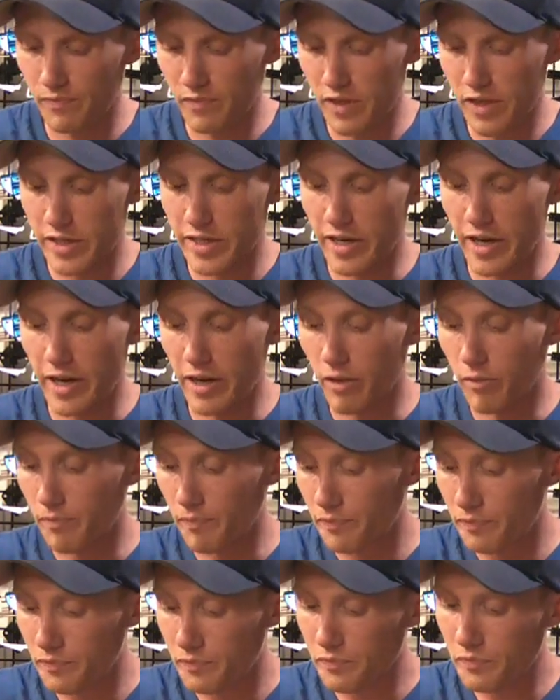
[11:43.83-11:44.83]
style.
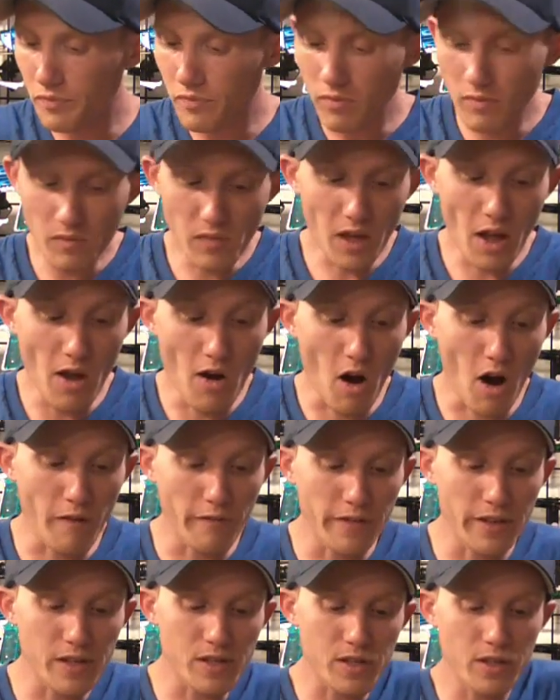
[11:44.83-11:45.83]

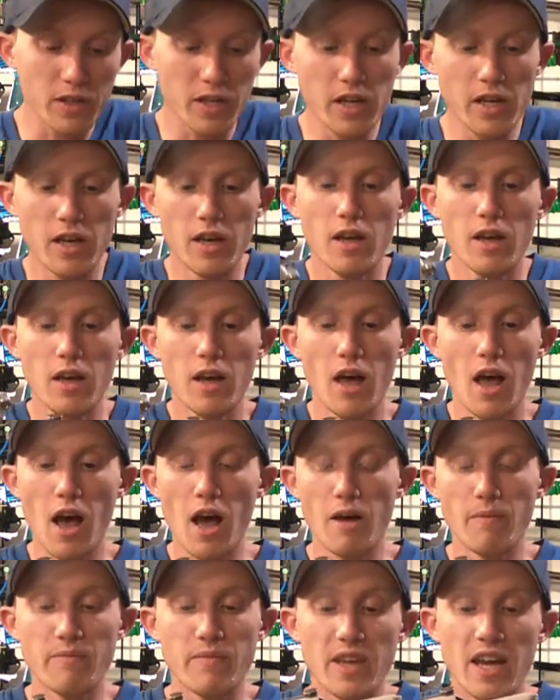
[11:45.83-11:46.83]
Obviously,
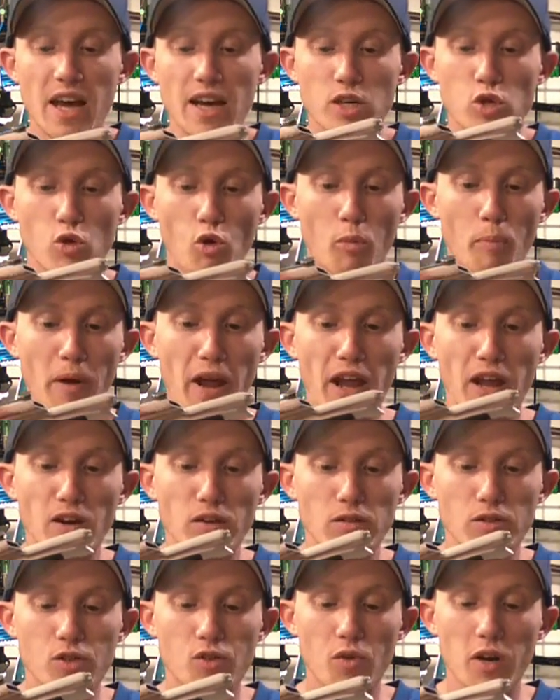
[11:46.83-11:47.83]
the actual
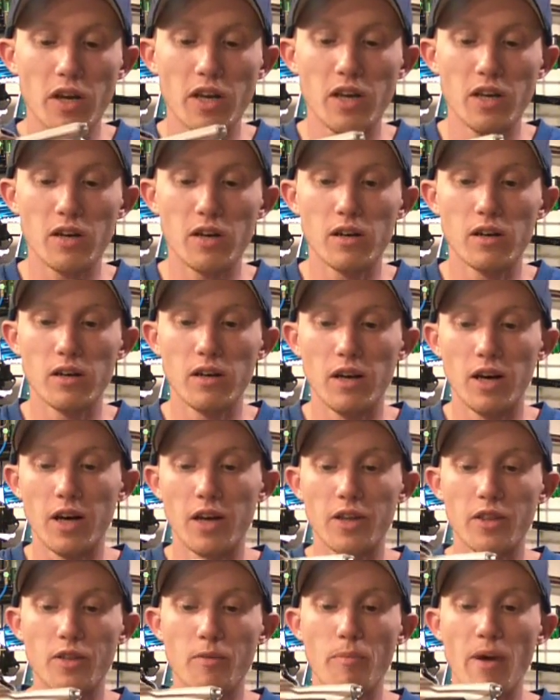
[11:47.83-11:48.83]
panels right here,
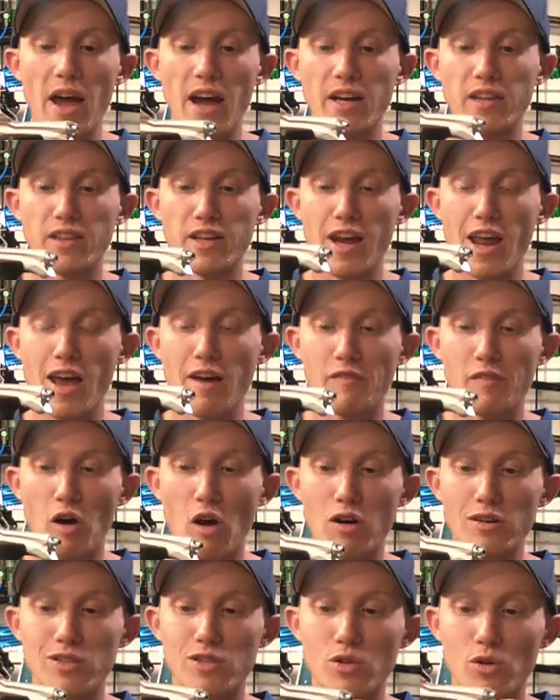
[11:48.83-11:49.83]
the back, the nav
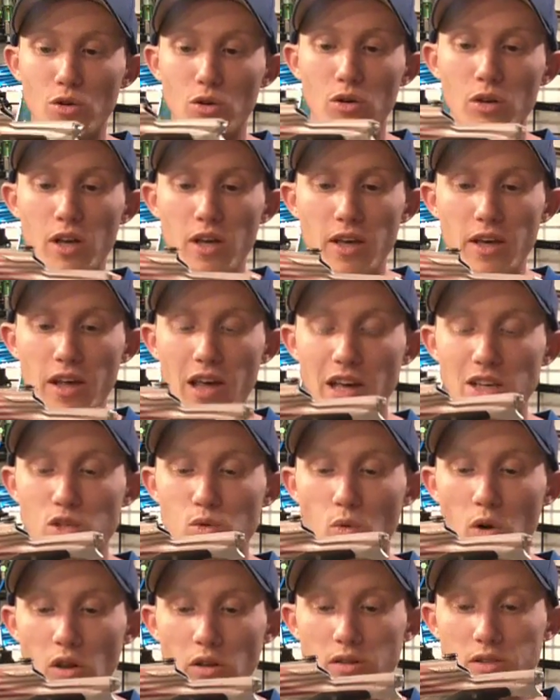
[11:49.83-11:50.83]
console, as
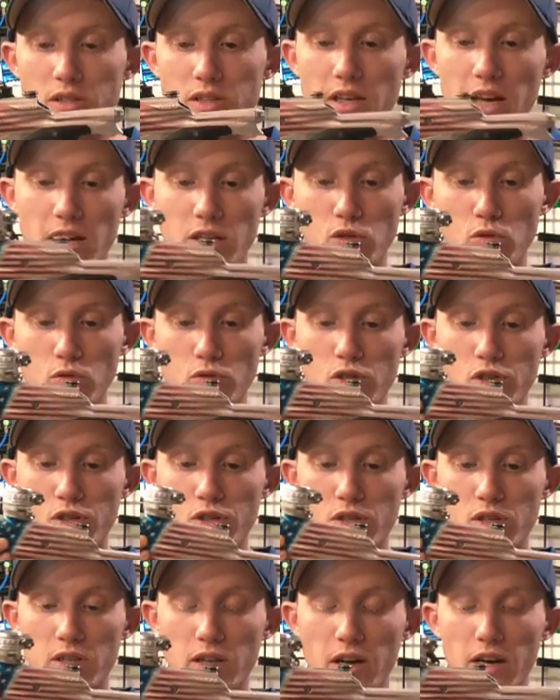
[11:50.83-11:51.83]
well as the actual
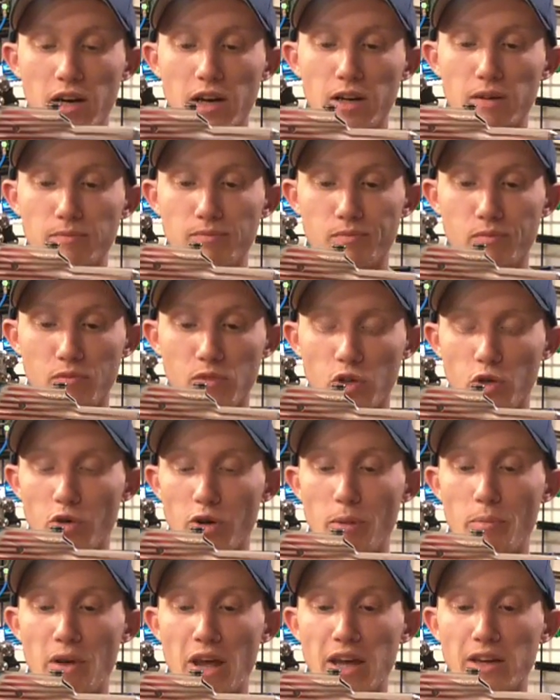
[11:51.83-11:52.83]
just the
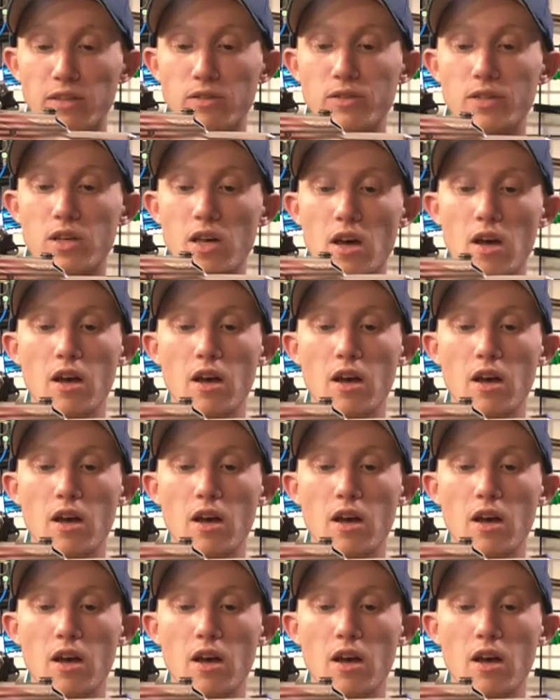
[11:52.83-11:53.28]
grip panels.